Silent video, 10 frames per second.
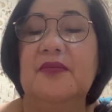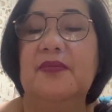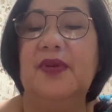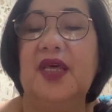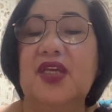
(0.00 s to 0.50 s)

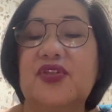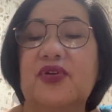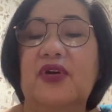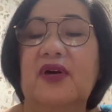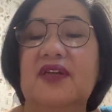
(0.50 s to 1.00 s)
Place
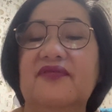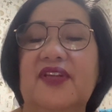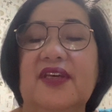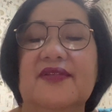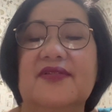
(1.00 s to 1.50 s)
your
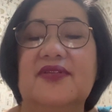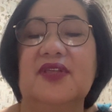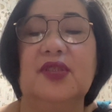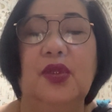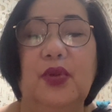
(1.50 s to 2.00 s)
confidence
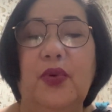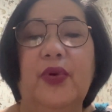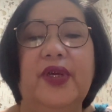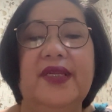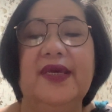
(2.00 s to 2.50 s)
in the
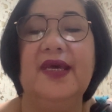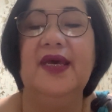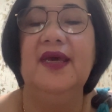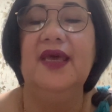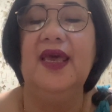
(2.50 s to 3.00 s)
Lord,
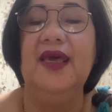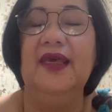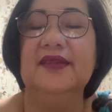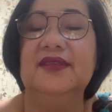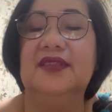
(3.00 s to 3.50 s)

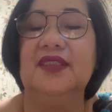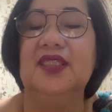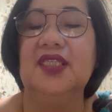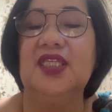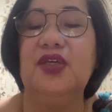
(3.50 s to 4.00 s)
and
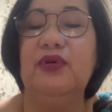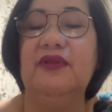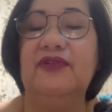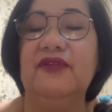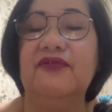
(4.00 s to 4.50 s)
He will
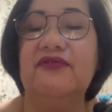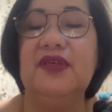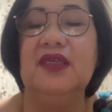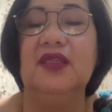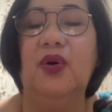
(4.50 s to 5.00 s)

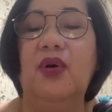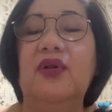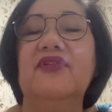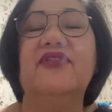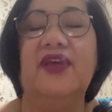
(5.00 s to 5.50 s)
fulfill
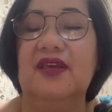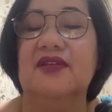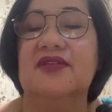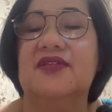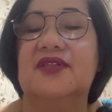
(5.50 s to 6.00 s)
all
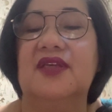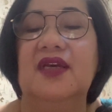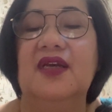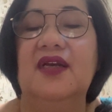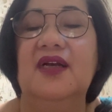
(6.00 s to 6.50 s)
things
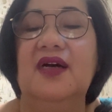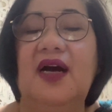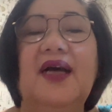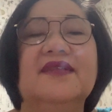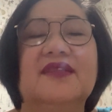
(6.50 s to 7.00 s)

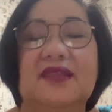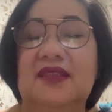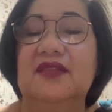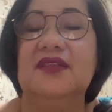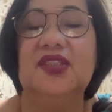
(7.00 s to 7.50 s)
at
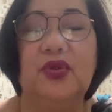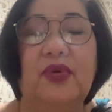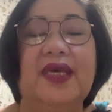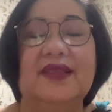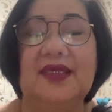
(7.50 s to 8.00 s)
the
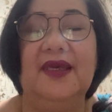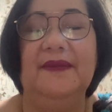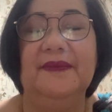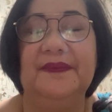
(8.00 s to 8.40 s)
right time.